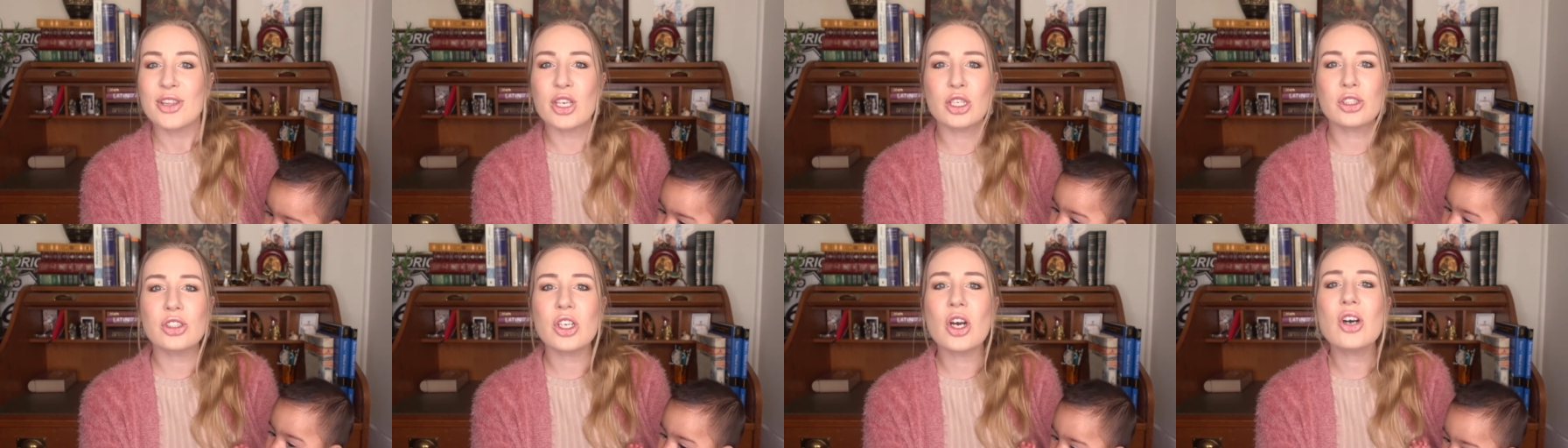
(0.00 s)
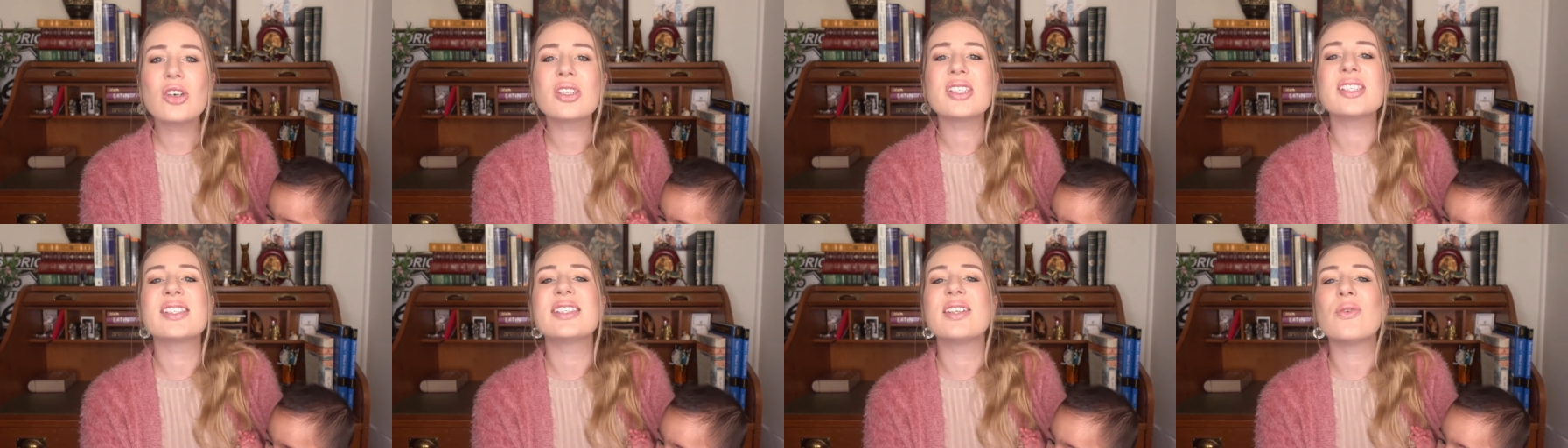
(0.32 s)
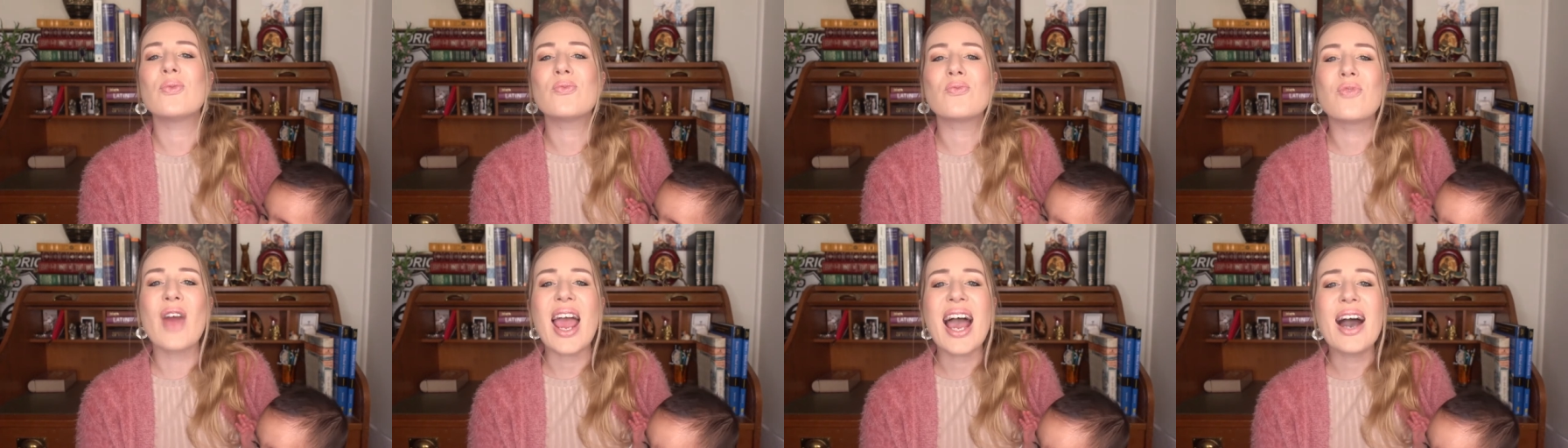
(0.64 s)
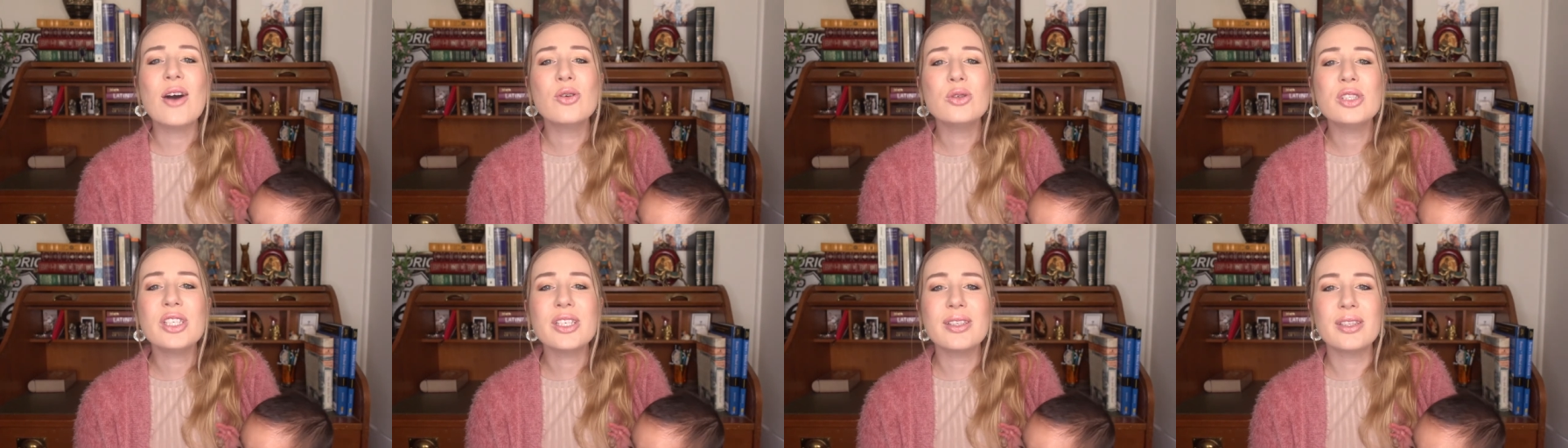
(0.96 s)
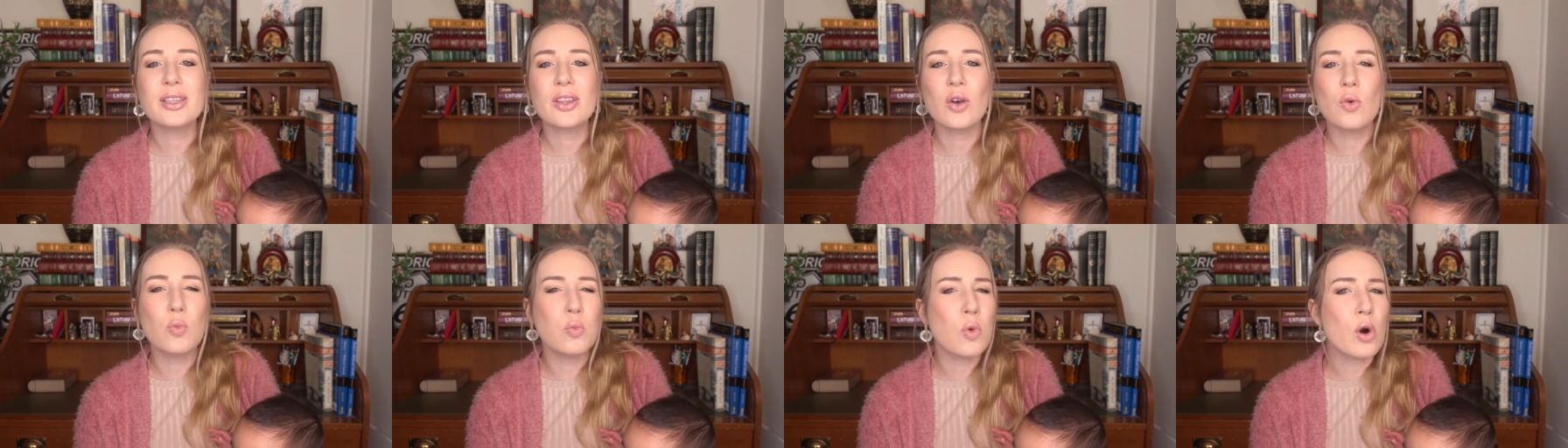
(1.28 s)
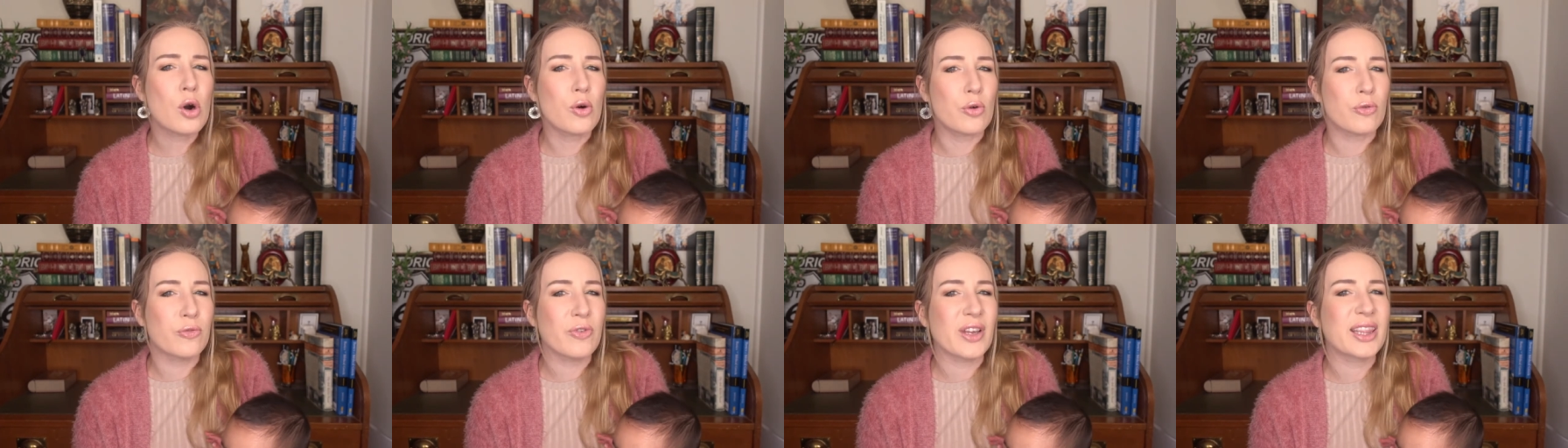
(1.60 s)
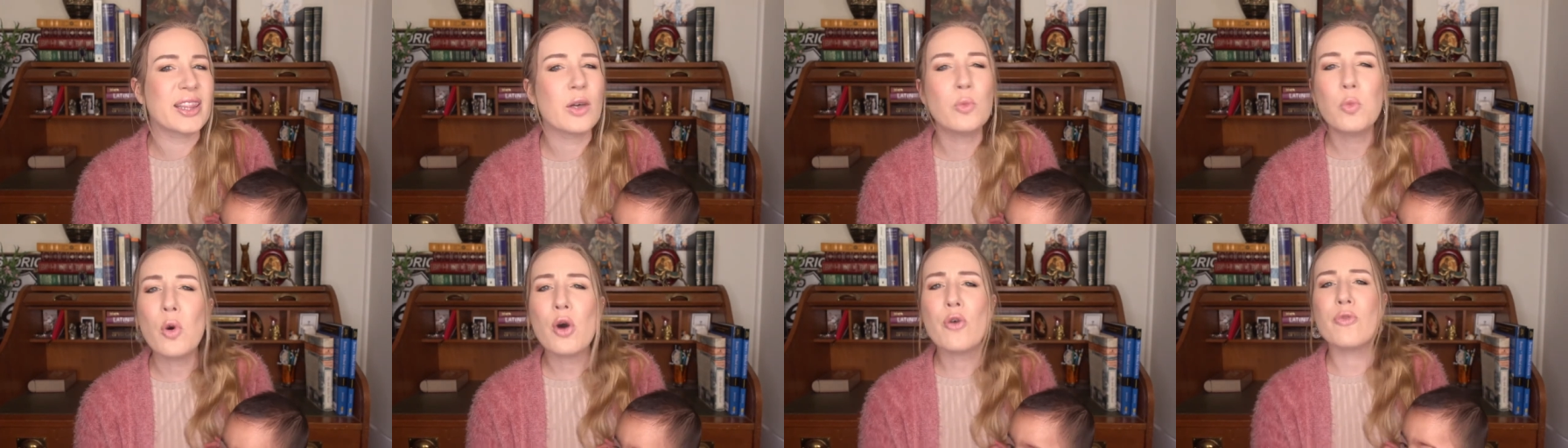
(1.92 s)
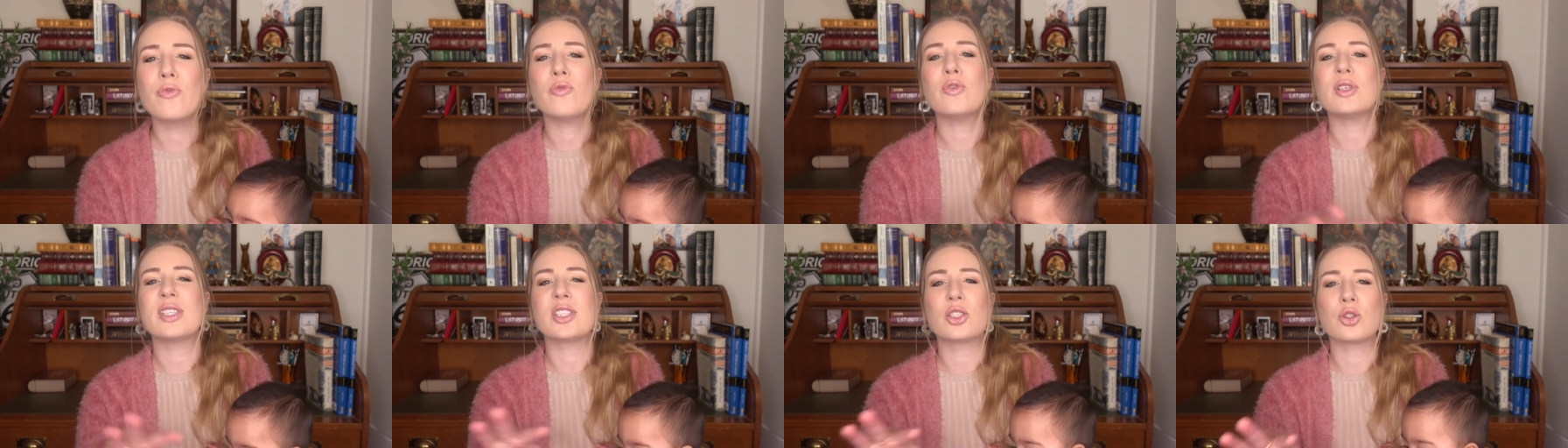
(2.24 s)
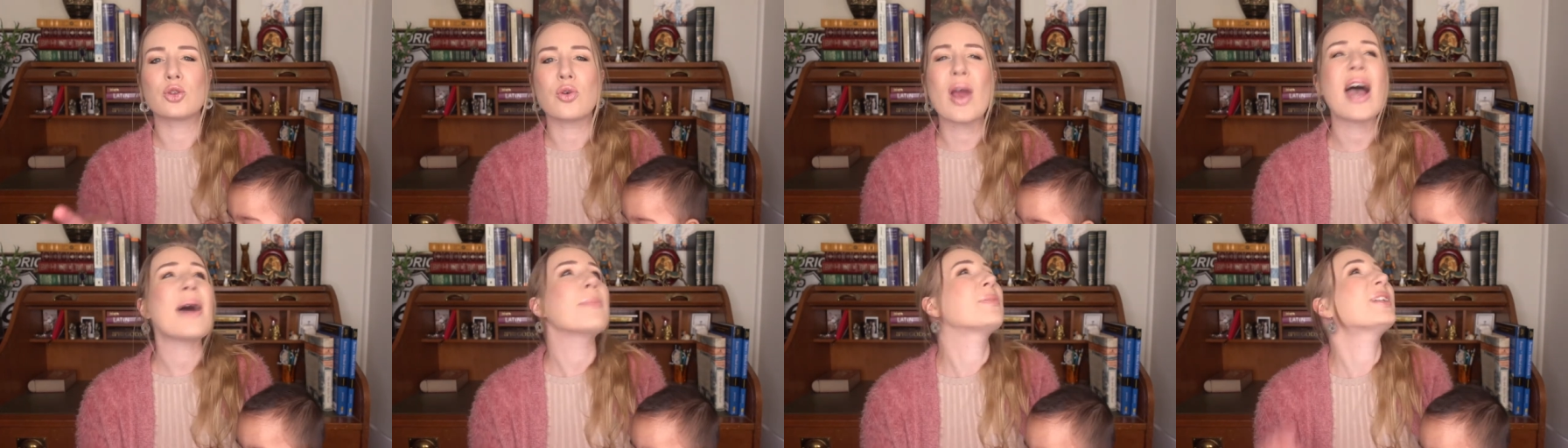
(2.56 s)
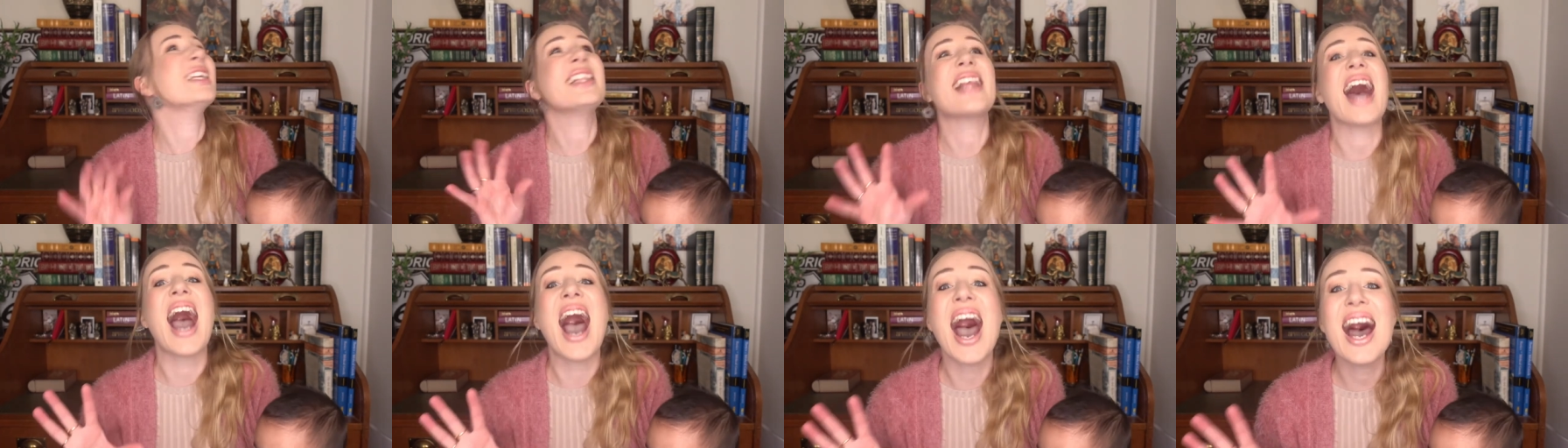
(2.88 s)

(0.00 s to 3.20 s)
The dogs surrounded the wolf and the wolf was trapped and the